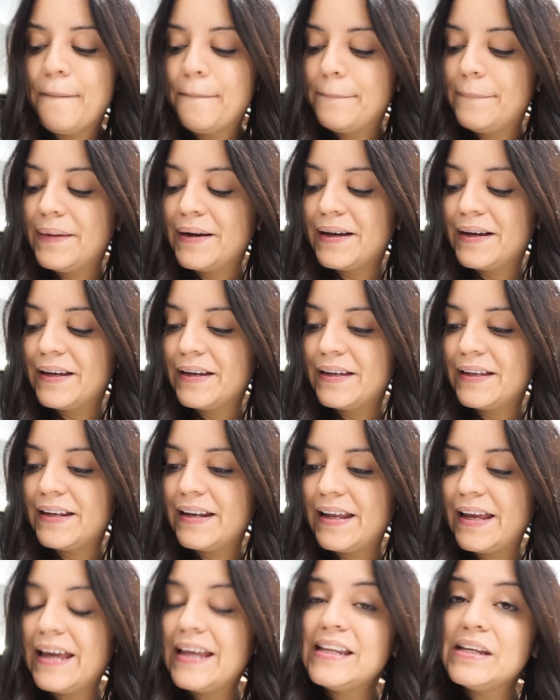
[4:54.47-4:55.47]
But
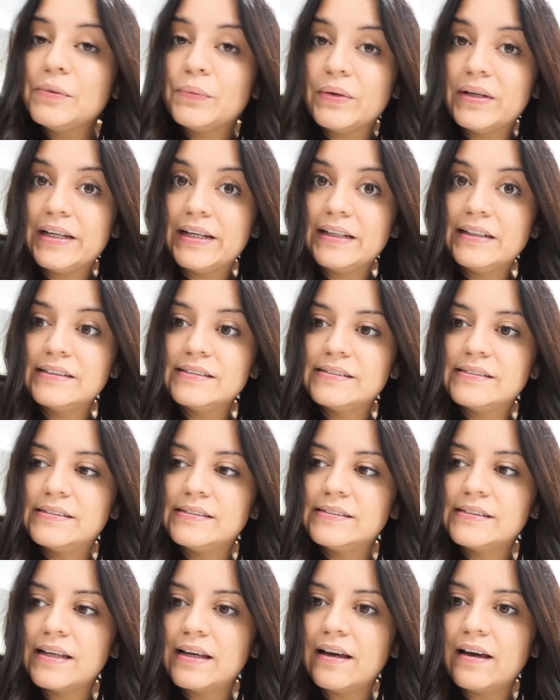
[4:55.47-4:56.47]
anyways,
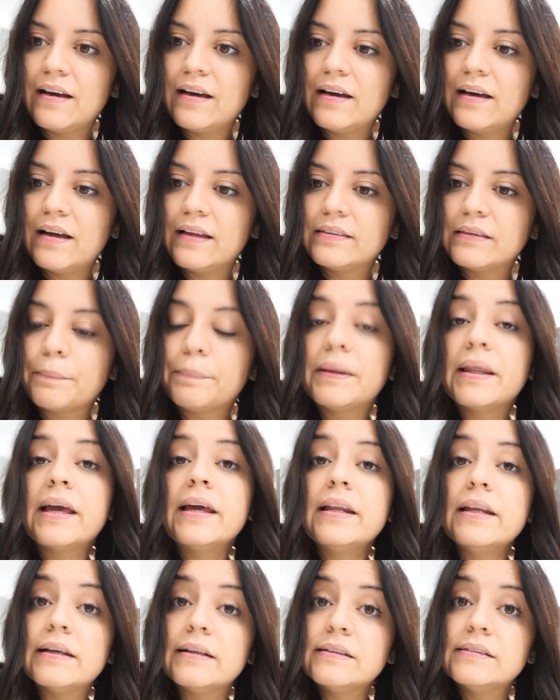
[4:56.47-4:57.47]
the
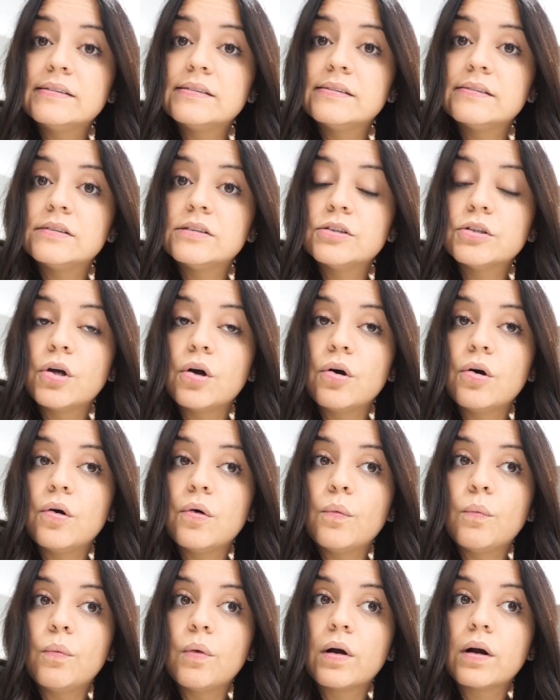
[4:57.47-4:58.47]
plan is to
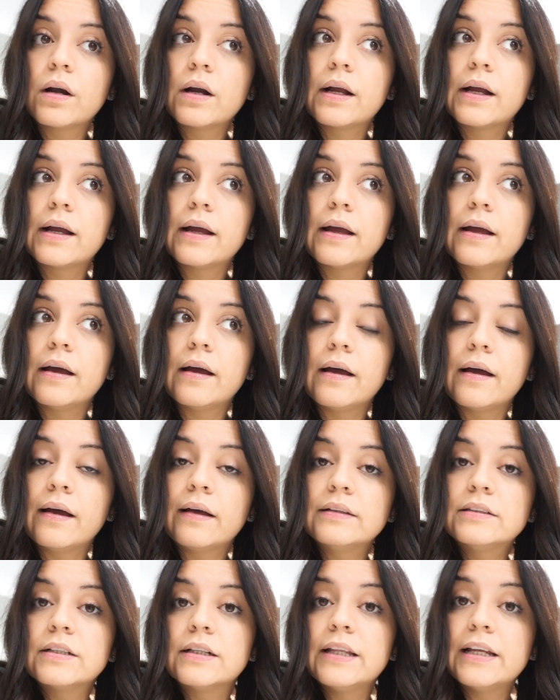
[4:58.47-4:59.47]
go work,
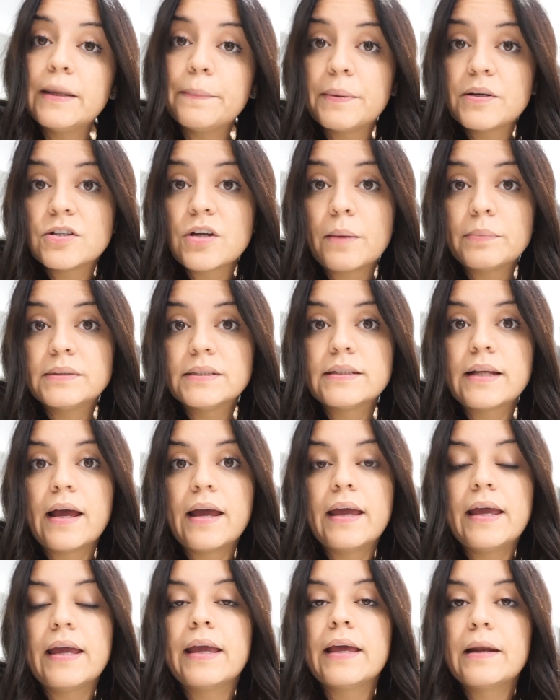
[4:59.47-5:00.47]
to clean up his shop
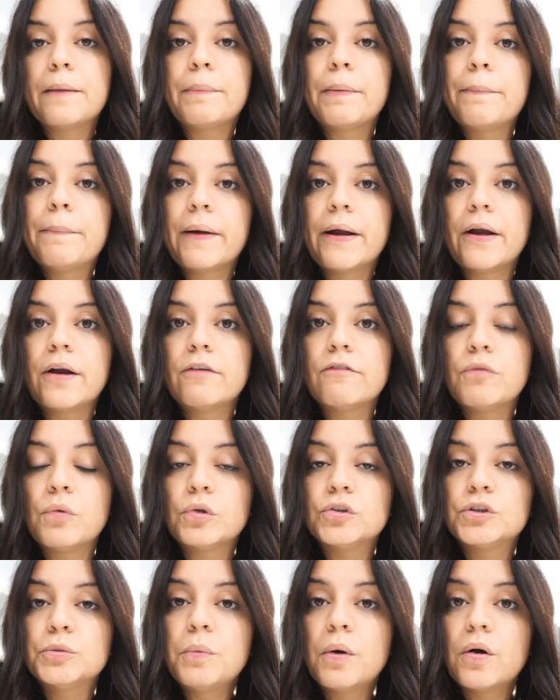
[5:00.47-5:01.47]
tonight and get it prepared for
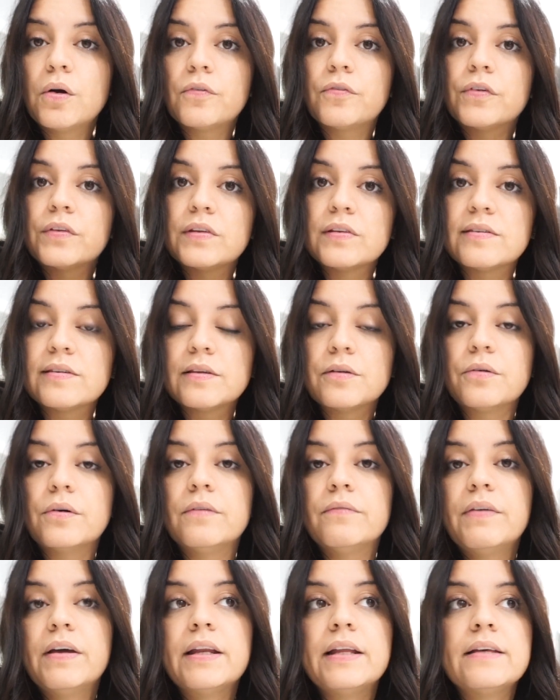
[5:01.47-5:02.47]
tomorrow for this little
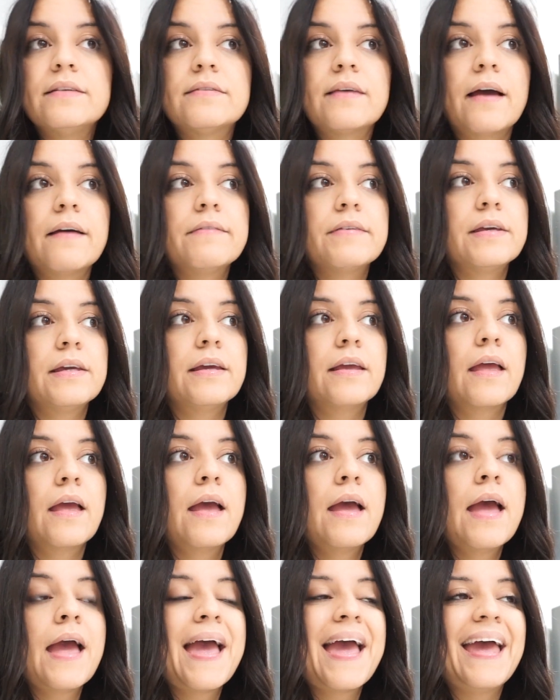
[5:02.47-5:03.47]
event he's having.
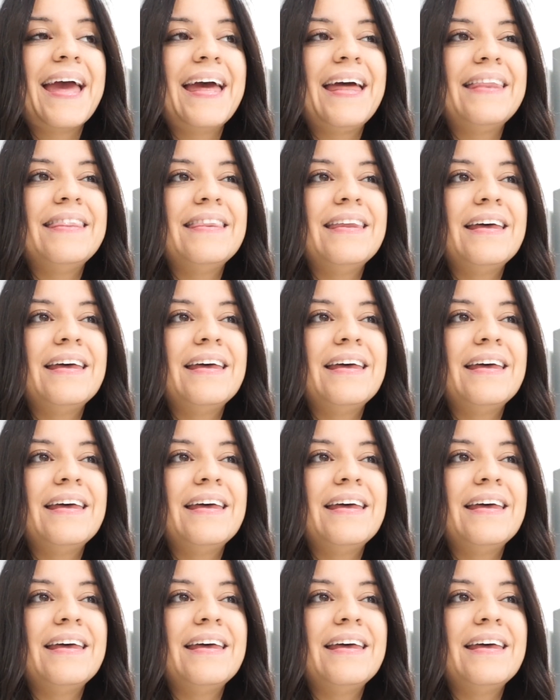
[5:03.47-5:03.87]
And